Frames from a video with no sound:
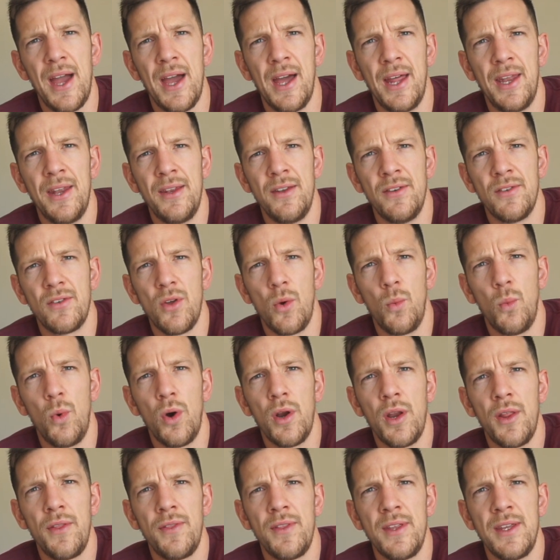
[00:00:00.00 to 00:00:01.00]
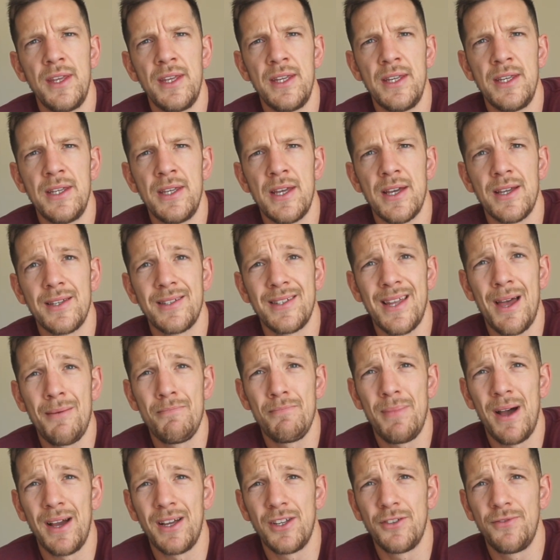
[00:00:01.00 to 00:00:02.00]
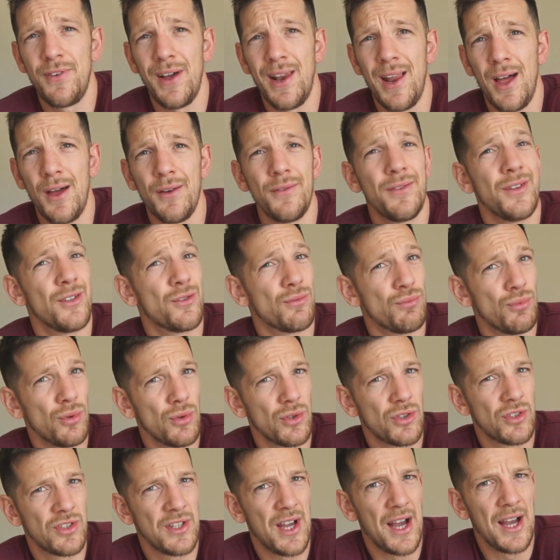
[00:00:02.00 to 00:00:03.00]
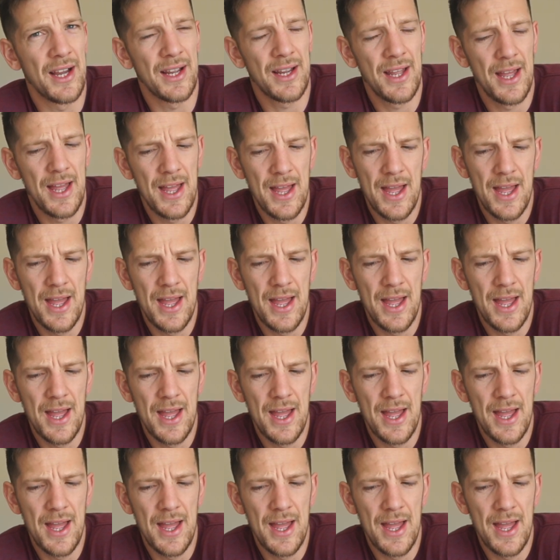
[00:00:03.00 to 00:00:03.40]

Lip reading: and one of the sandbags fell out of his rucksack.